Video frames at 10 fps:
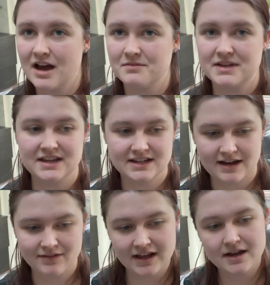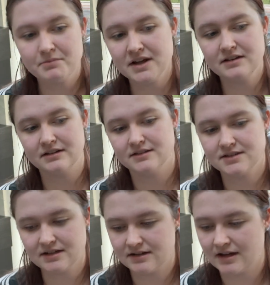It could have like abundance
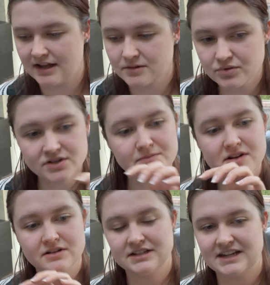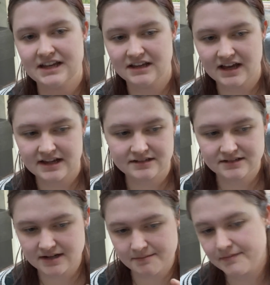and like prosperity
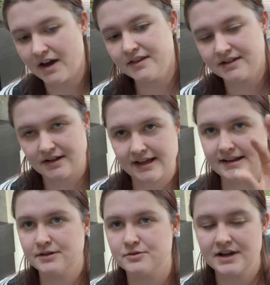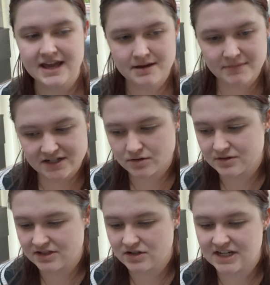and other like little magical
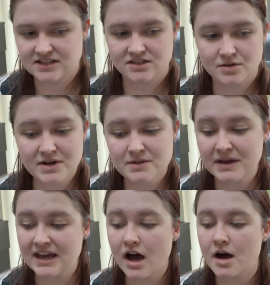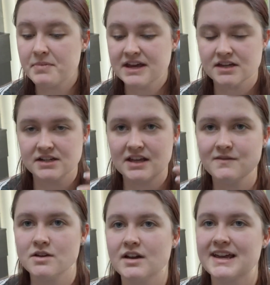associations. So when you pick it up, it could give
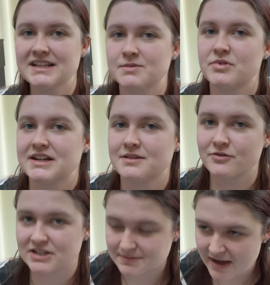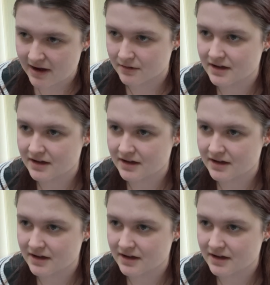you like inspiration for a spell.